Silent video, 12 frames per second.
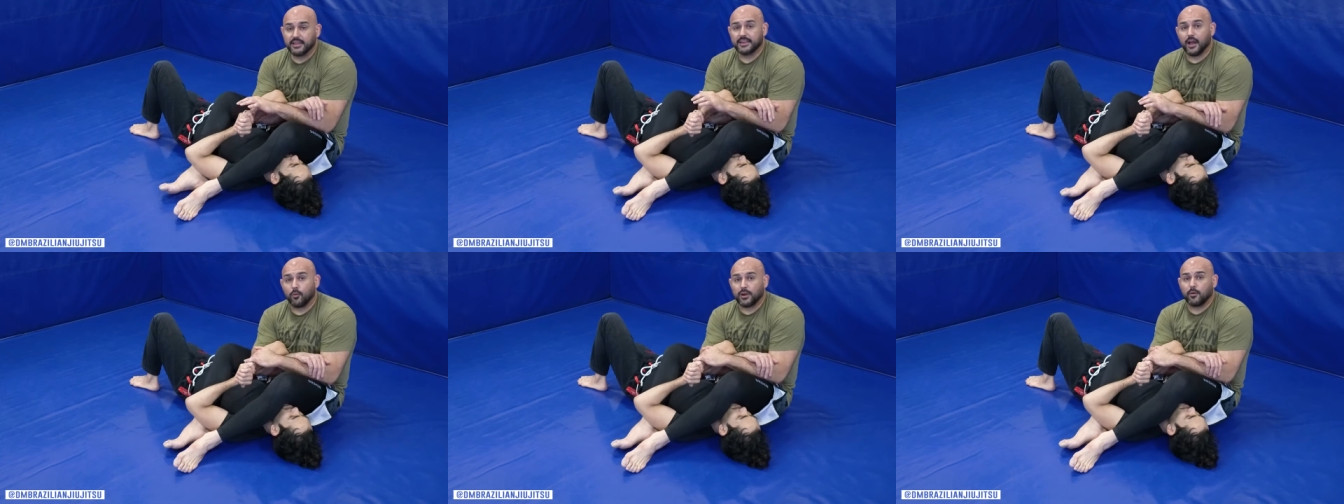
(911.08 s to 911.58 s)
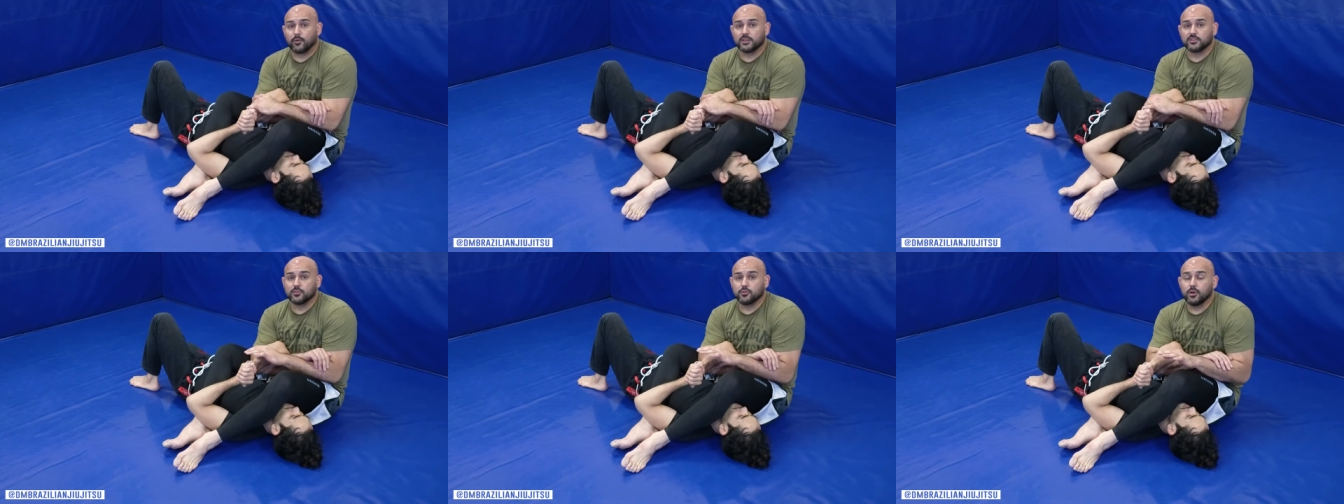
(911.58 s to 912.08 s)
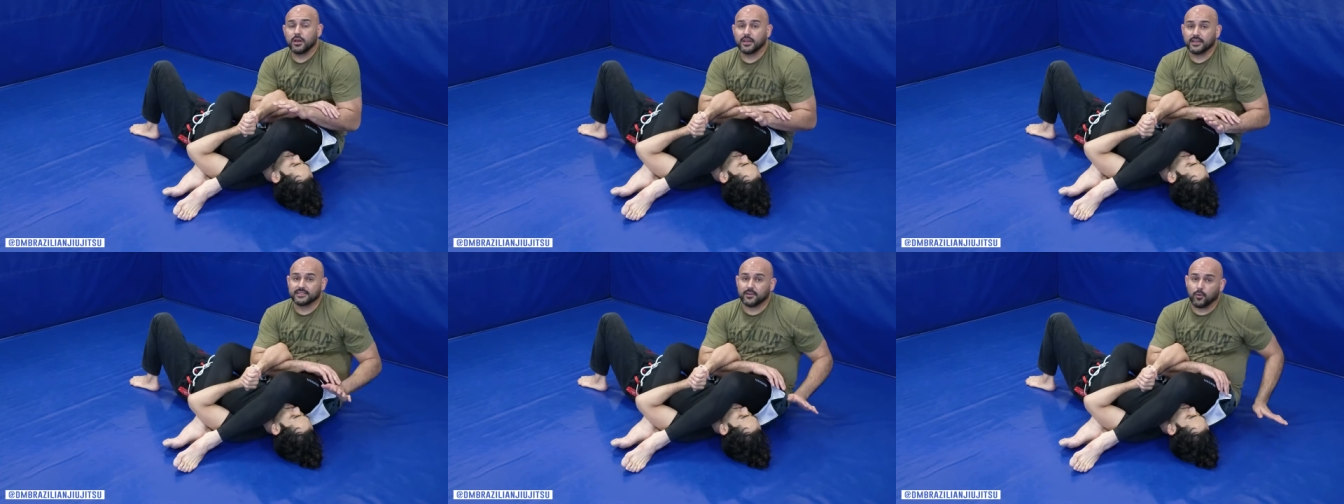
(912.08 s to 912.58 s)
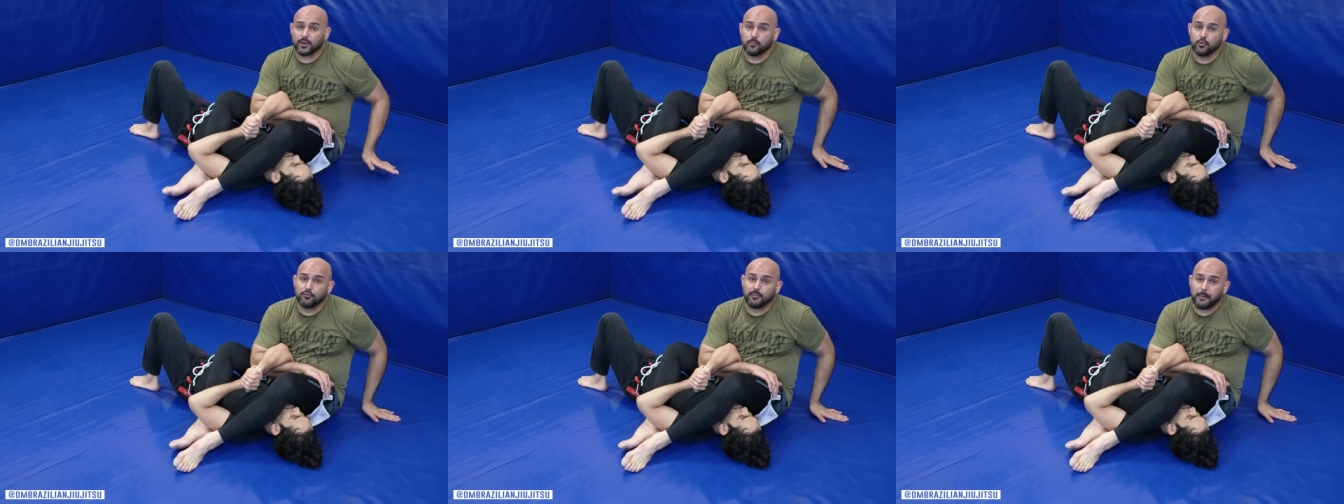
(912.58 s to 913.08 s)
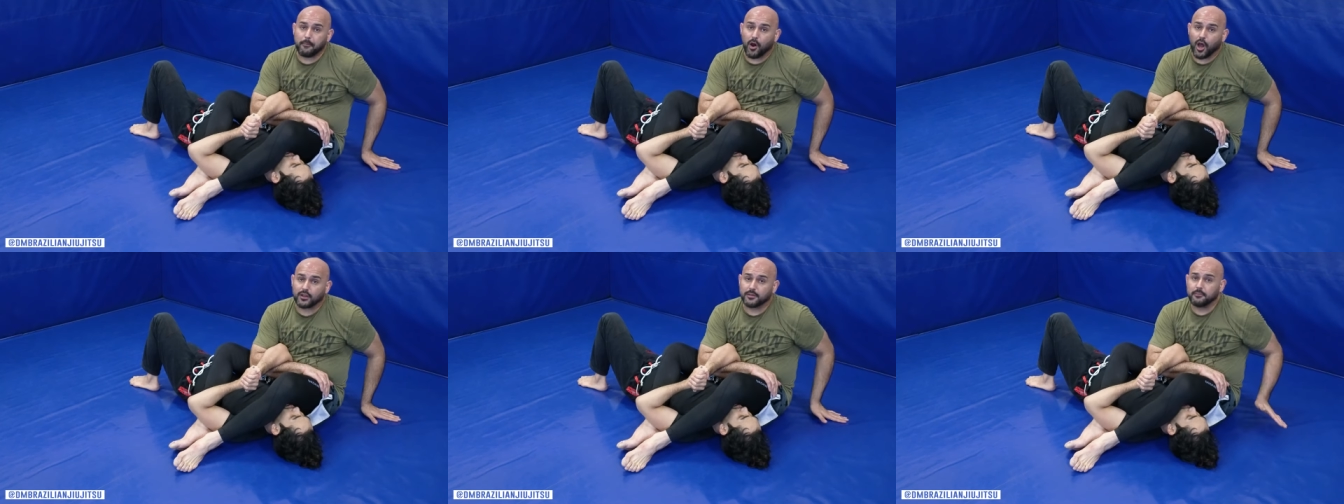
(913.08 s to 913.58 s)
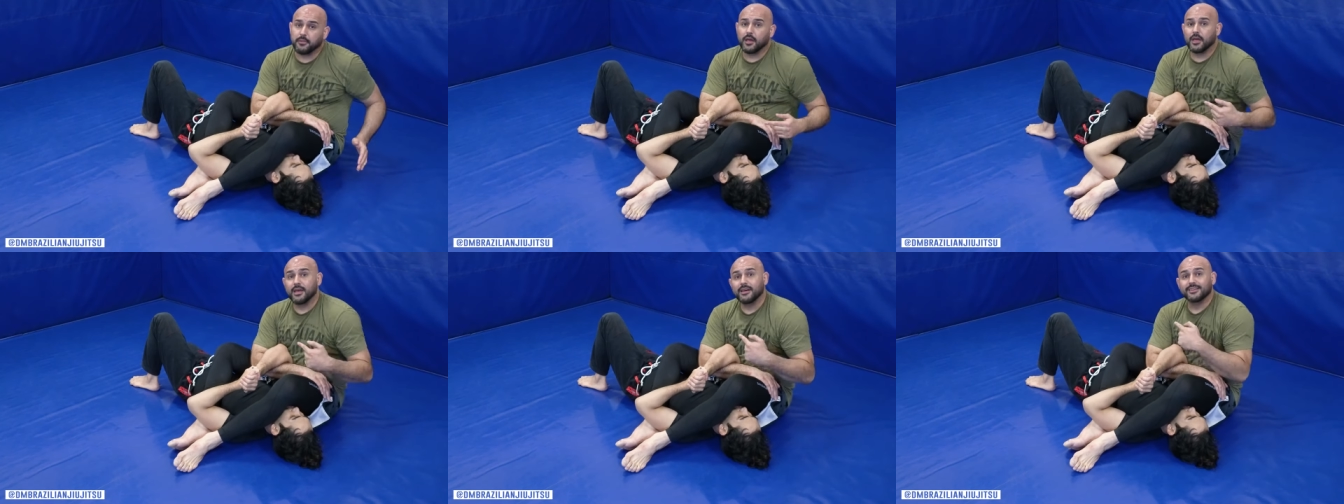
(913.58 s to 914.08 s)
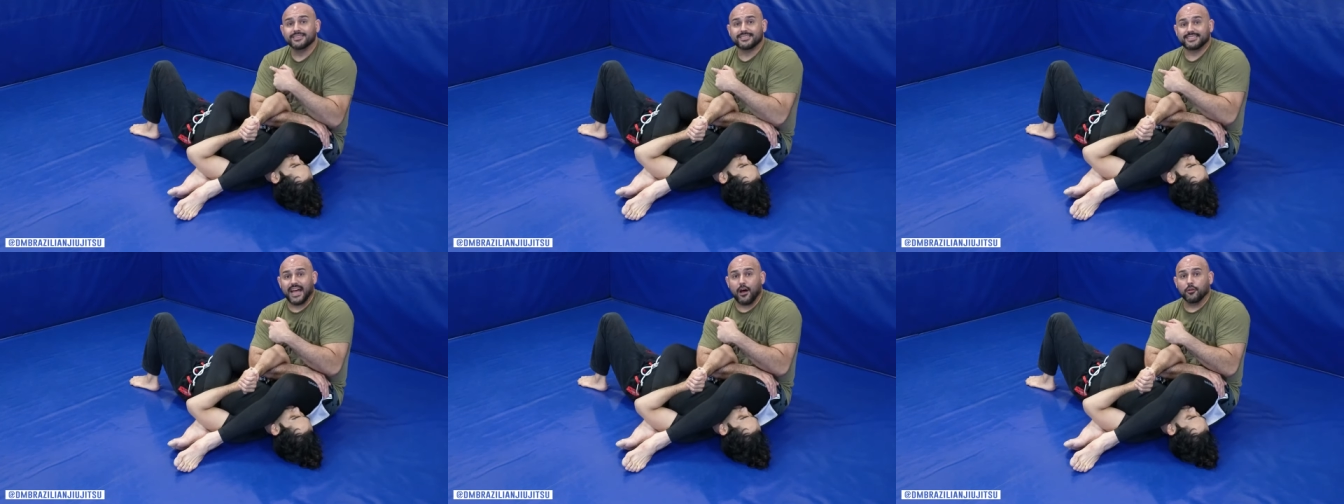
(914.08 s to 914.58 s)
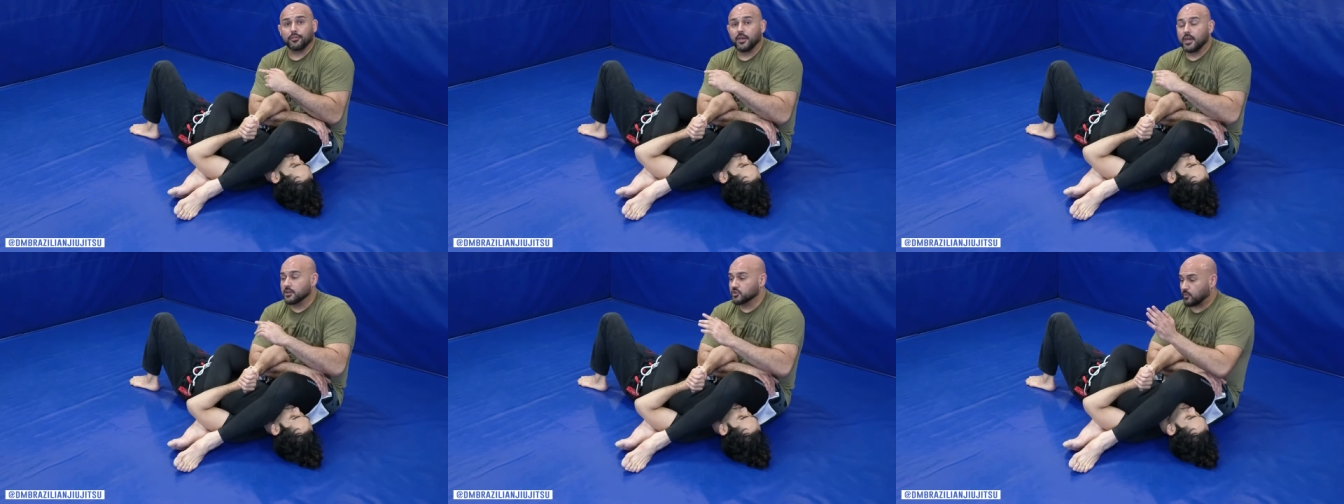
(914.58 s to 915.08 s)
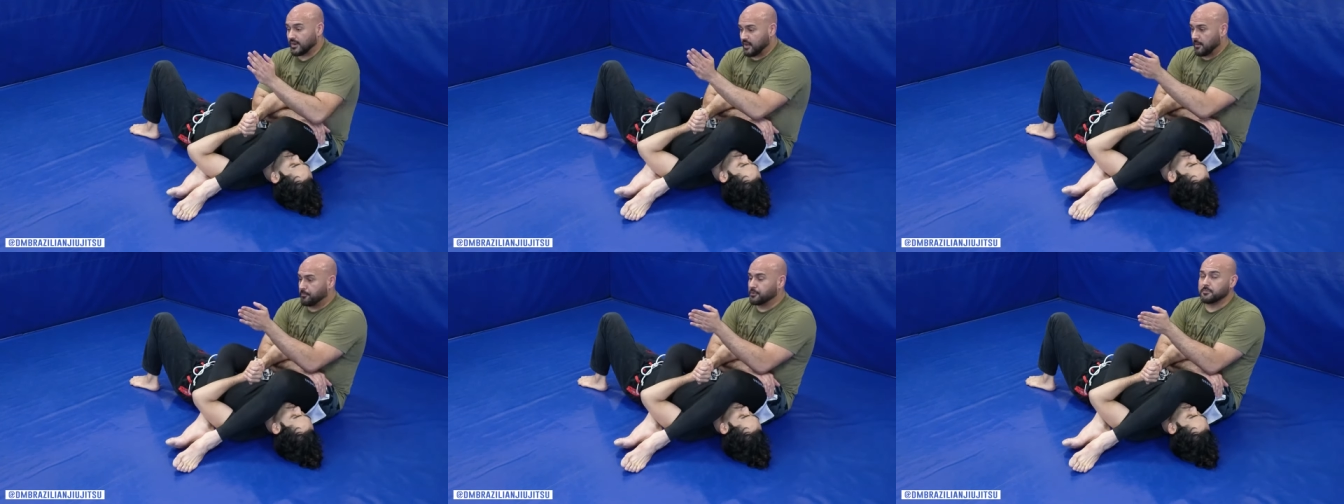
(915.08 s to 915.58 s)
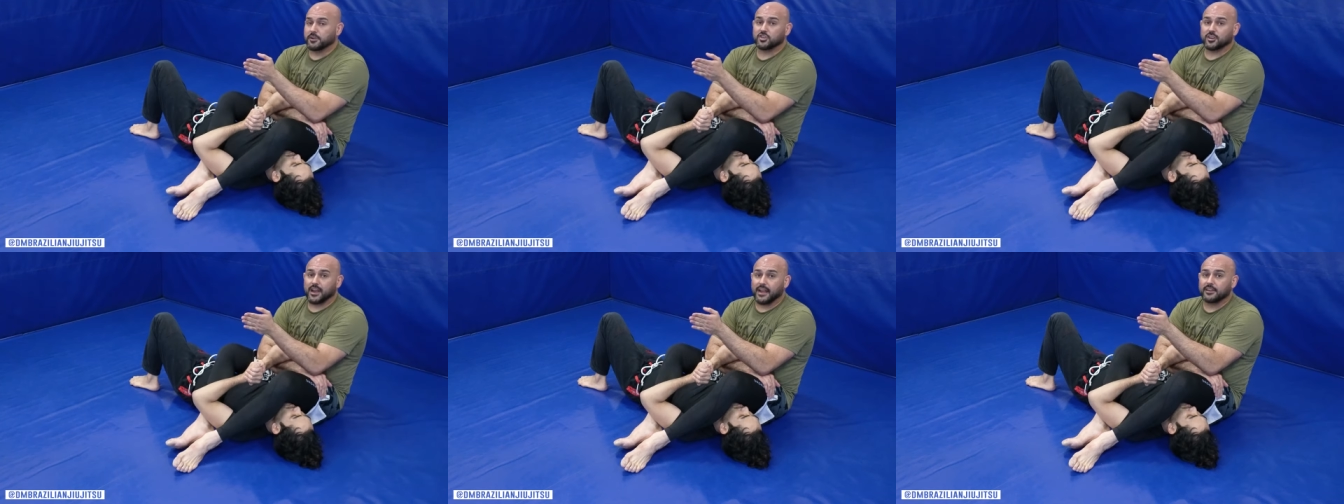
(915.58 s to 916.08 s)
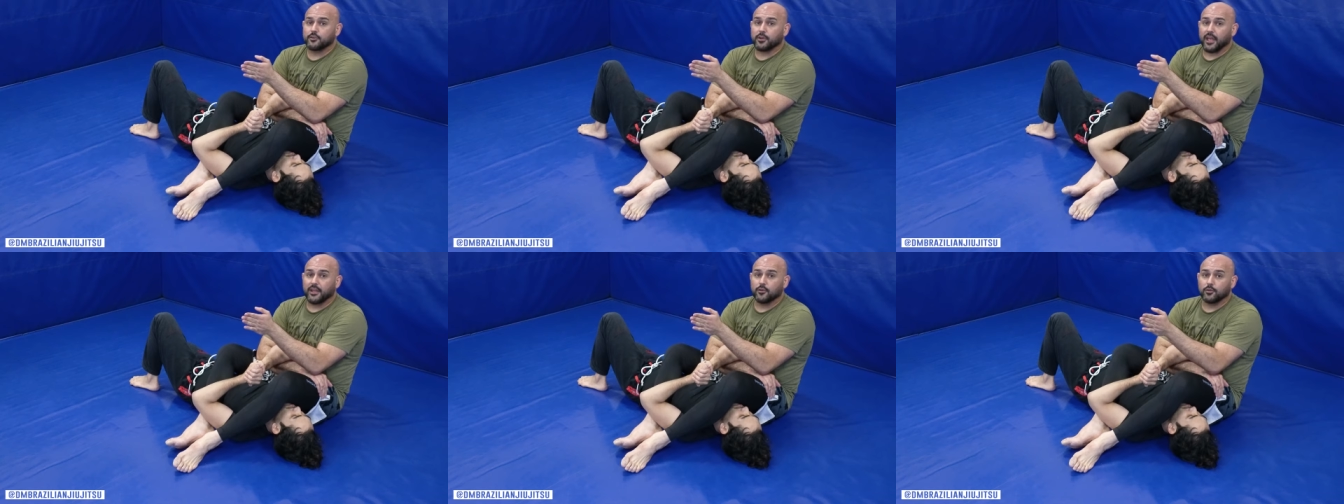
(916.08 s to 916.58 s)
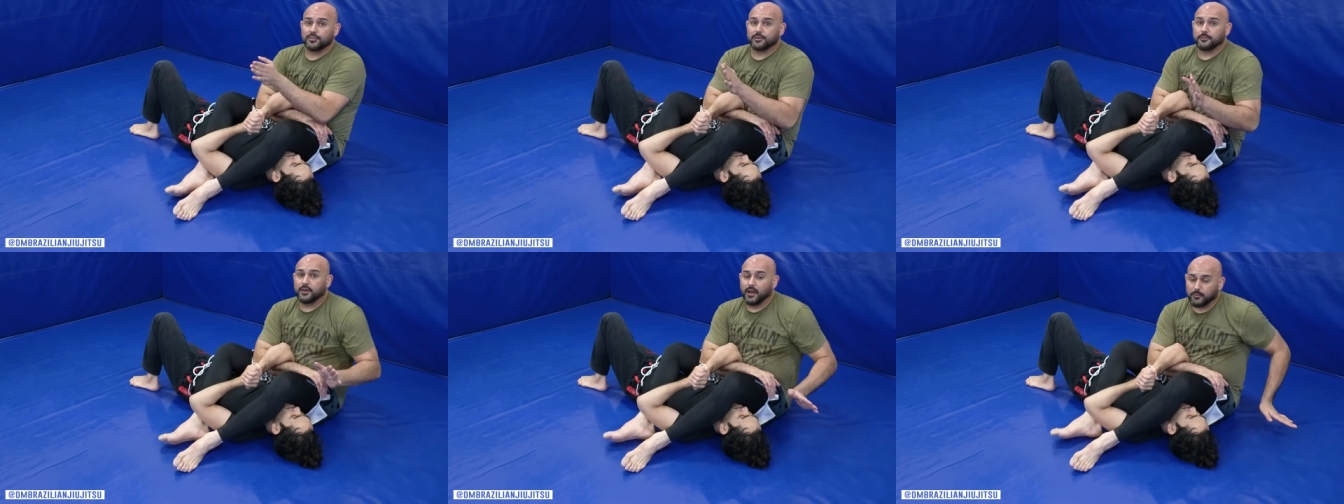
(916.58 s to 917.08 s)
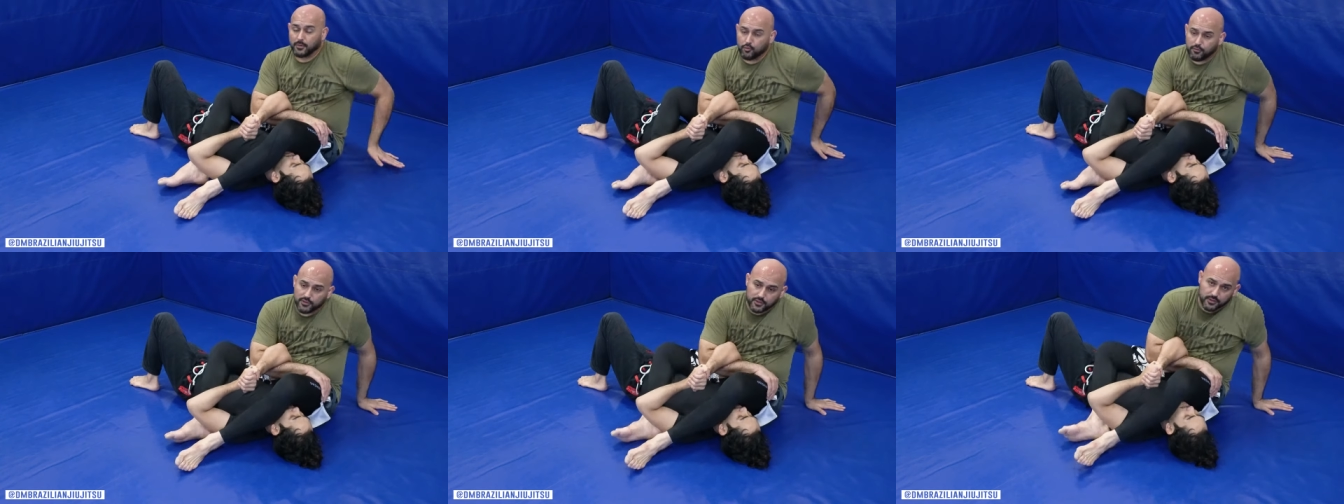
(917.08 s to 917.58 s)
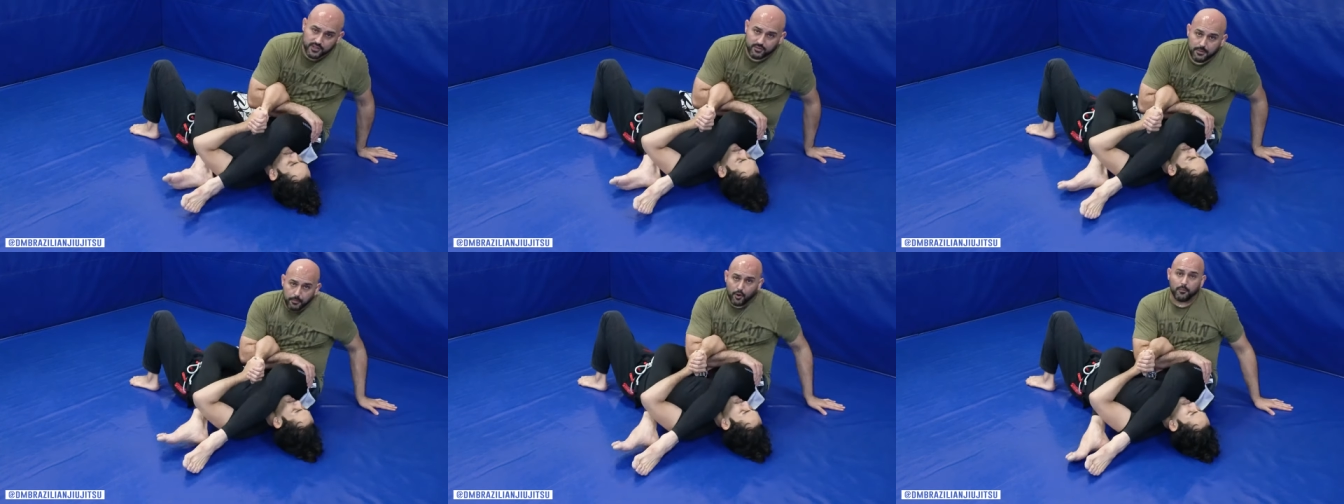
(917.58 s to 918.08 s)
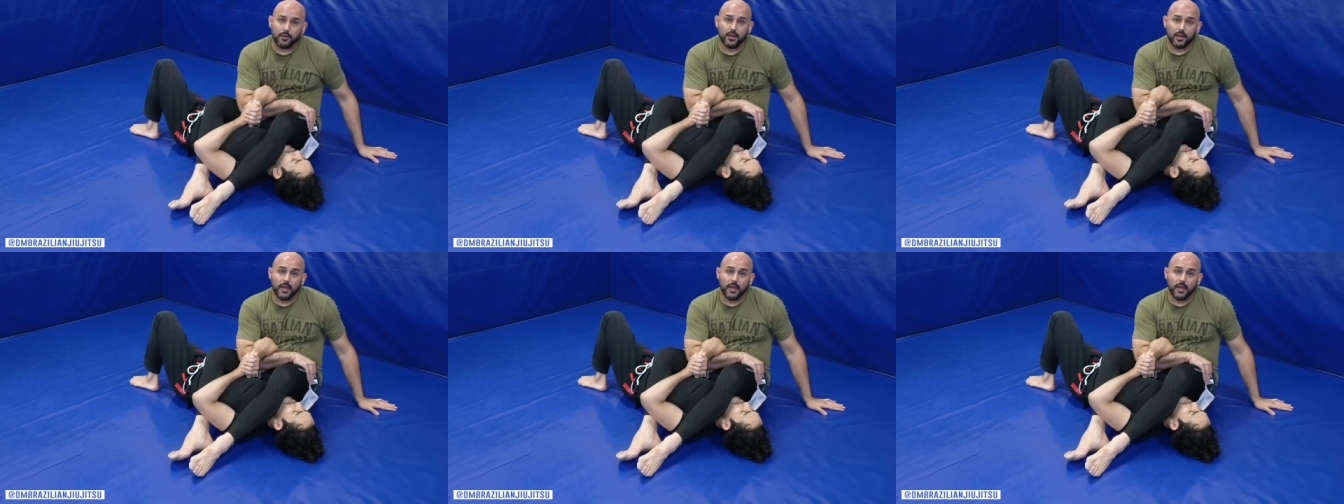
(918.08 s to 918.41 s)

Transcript: Now what I wanna do is I wanna move my bottom south. So right now I'm pretty much on a 90 degree angle with him. I'm gonna move a little this way, boom.